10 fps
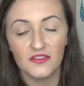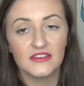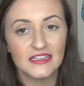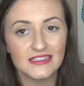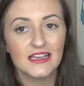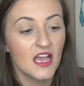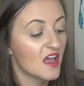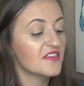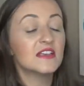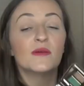That's
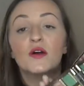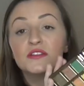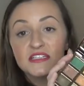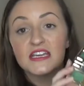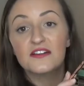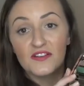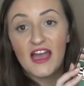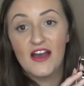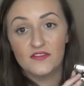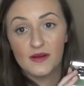that's my only tiff I
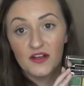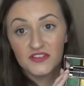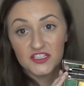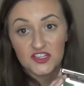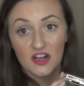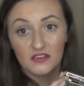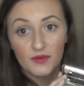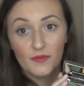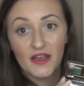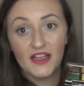have about these chocolate
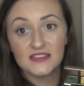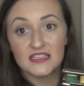bar palettes,